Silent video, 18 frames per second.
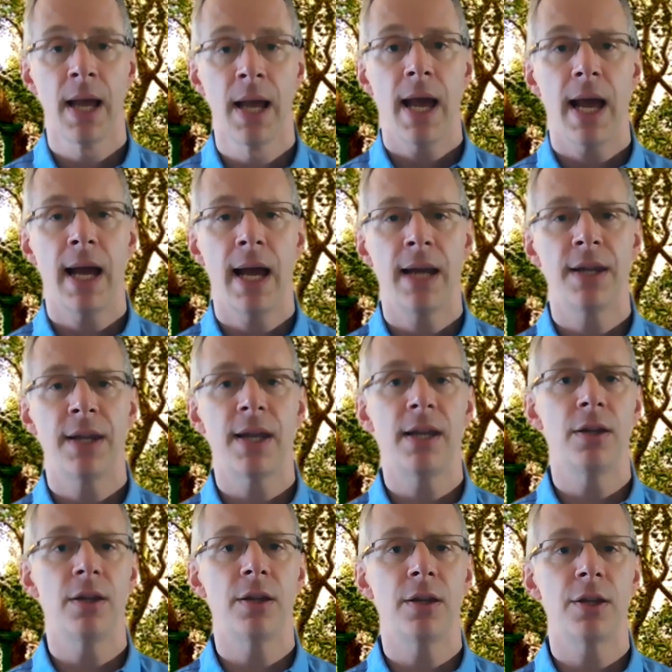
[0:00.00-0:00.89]
And
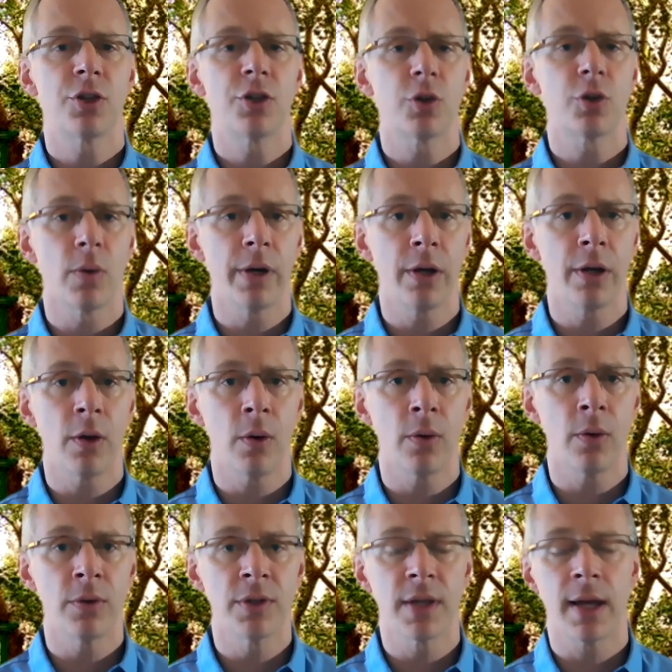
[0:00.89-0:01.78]
then the story
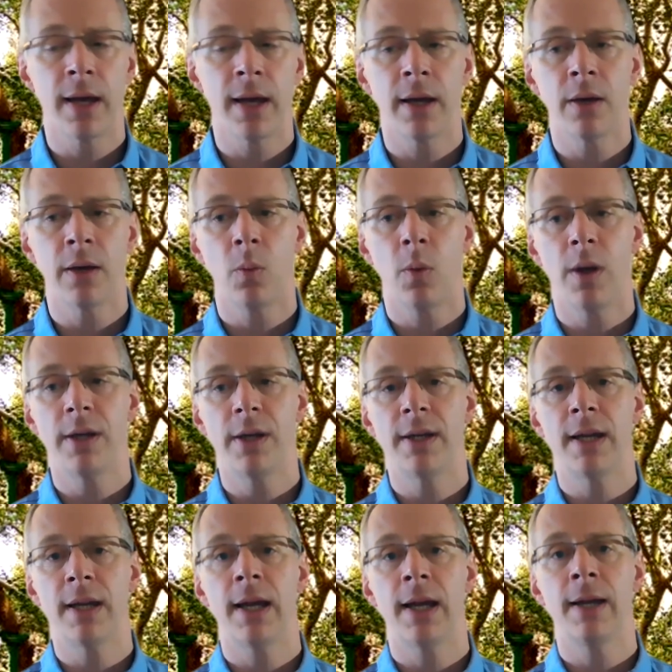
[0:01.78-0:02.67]
goes that one
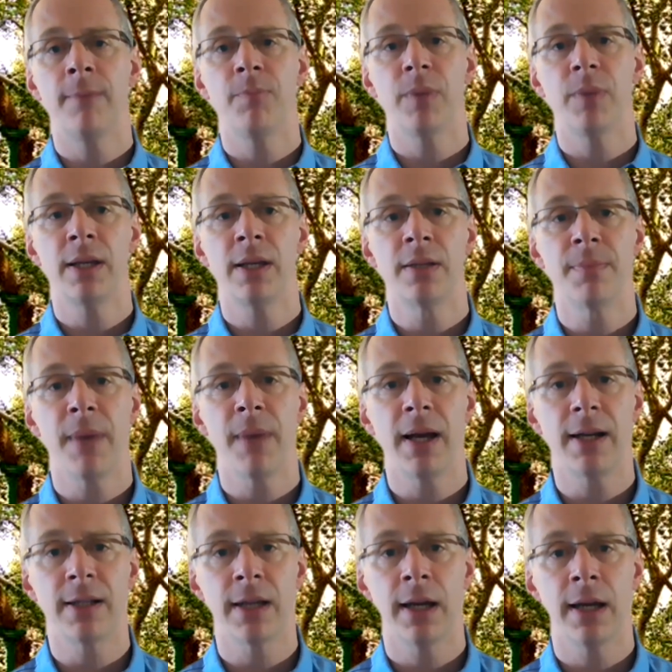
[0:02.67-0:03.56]
day he's
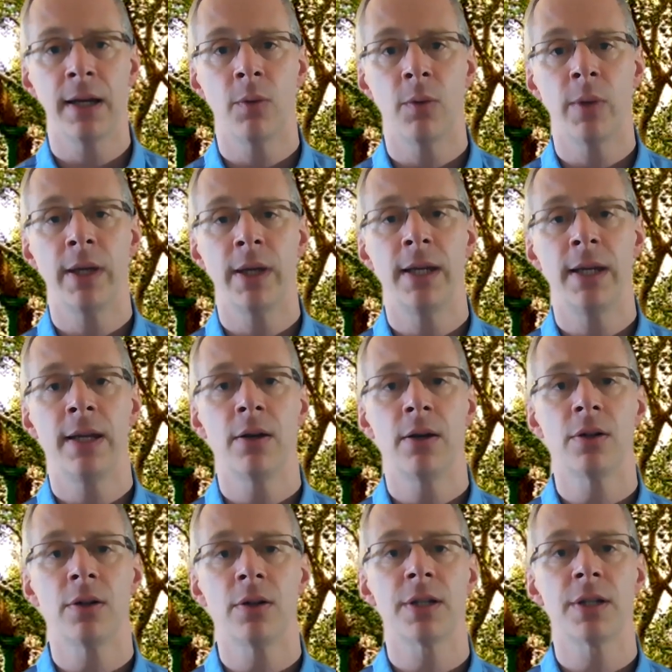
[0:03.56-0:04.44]
meditating when he
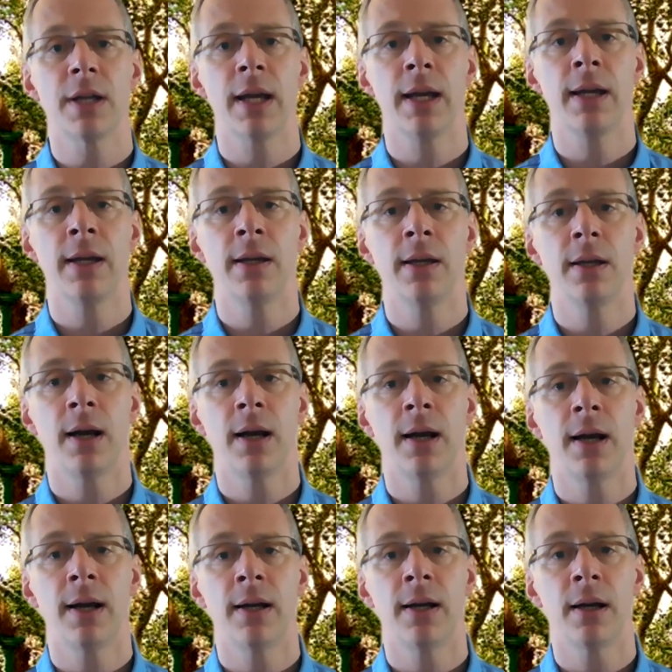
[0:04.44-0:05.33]
hears a
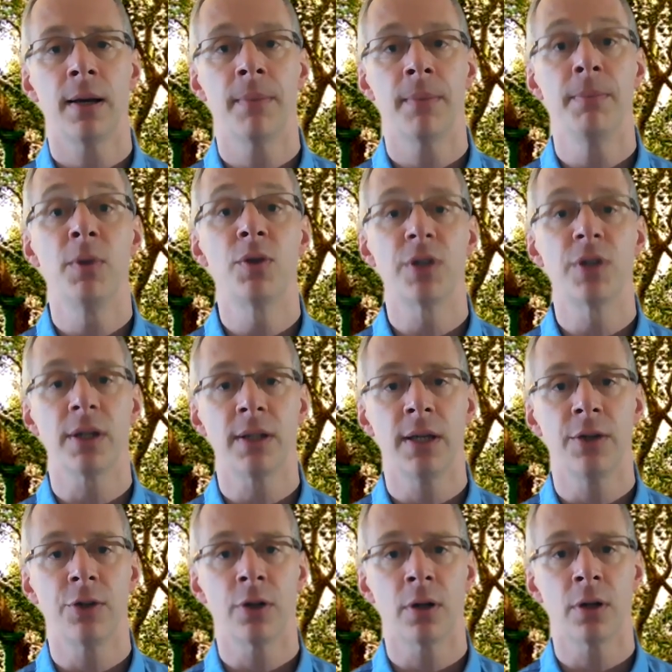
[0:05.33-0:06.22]
music
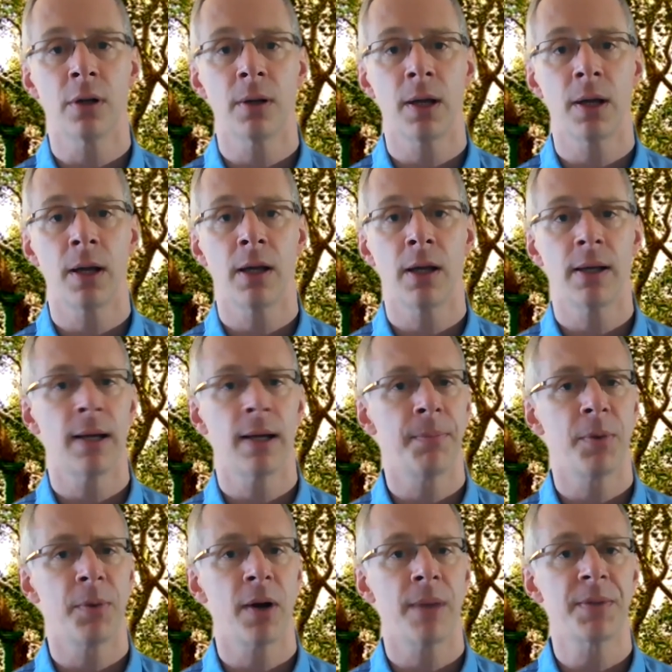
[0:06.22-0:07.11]
teacher,
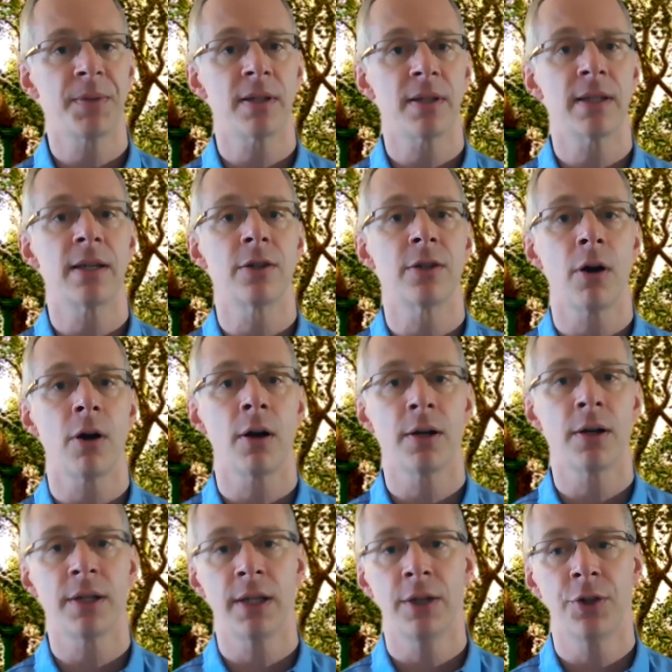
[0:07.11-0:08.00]
perhaps a sitar
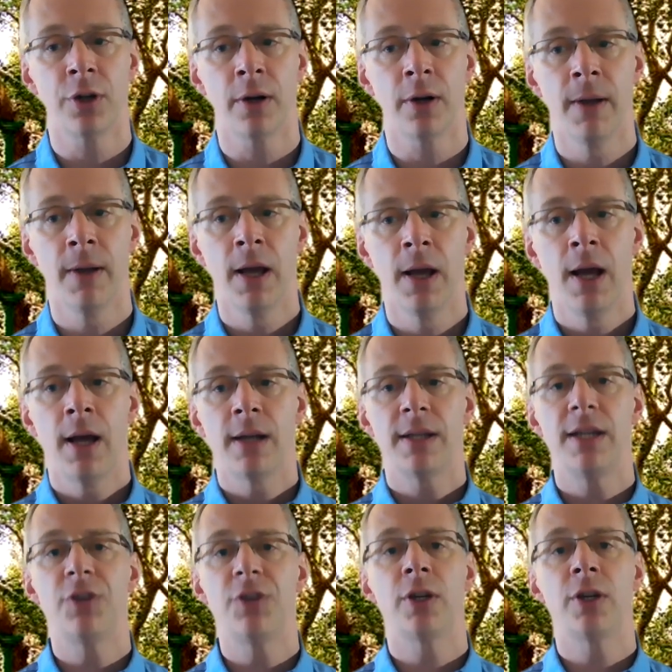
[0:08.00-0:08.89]
teacher,
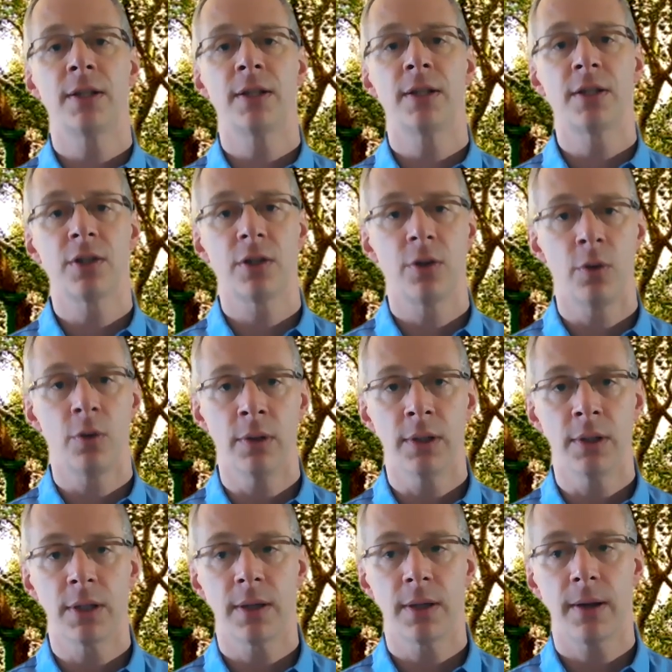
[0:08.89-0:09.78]
teaching his
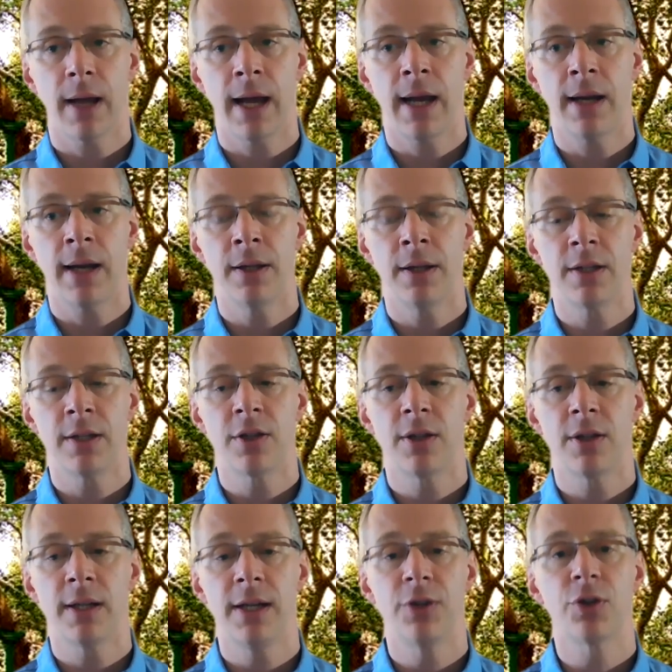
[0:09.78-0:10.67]
student. And this
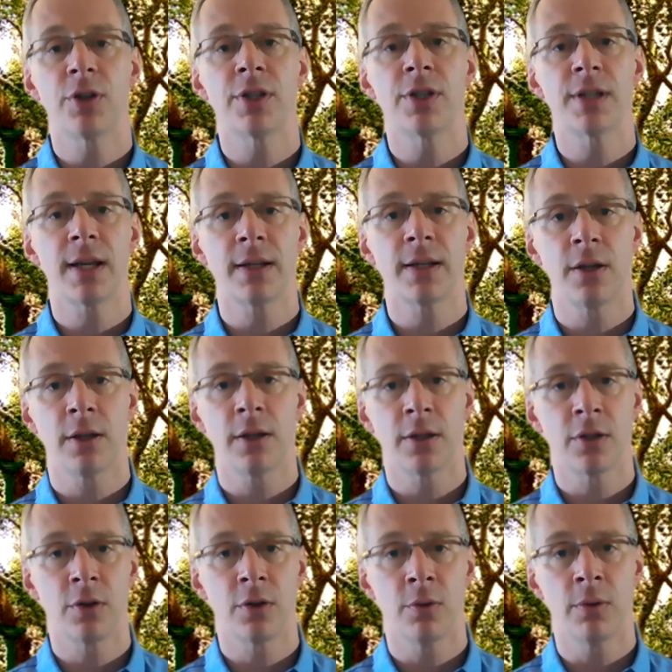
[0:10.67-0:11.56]
teacher says to the
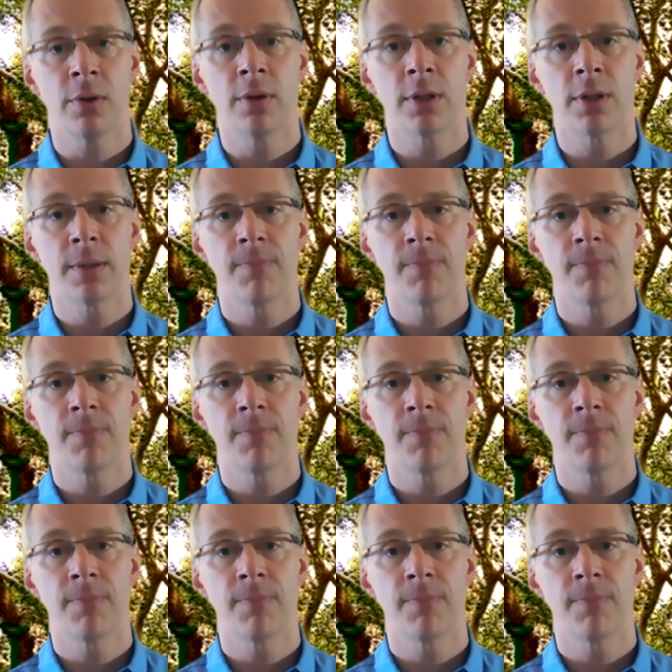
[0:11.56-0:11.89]
student,